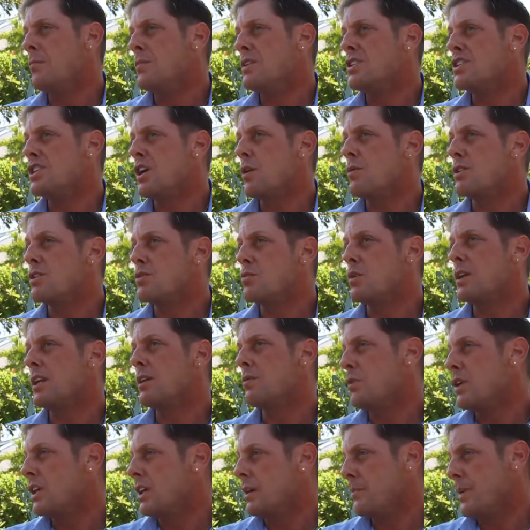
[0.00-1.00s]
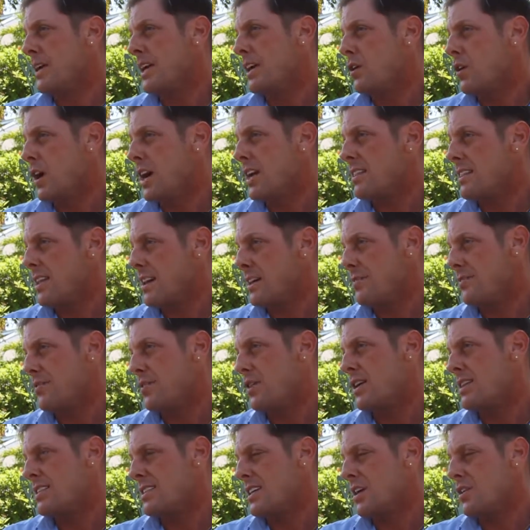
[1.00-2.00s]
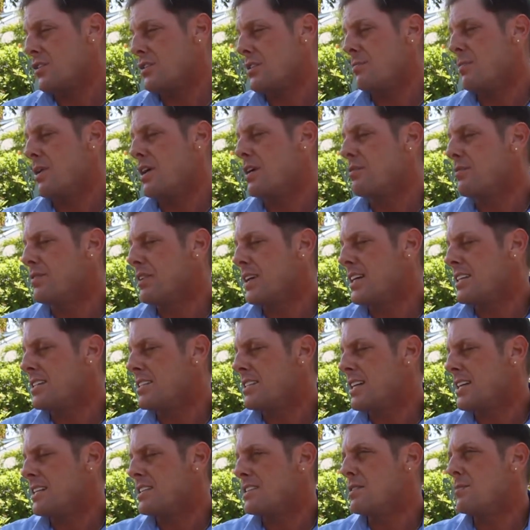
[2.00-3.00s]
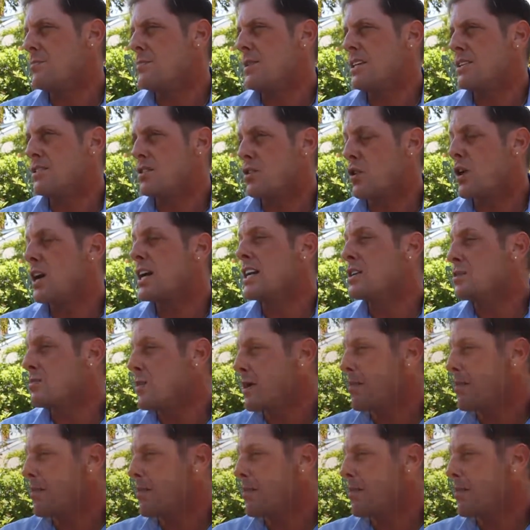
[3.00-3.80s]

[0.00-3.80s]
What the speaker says: So it's really been a great thing for us here at the Butterfly Estates to be as green as we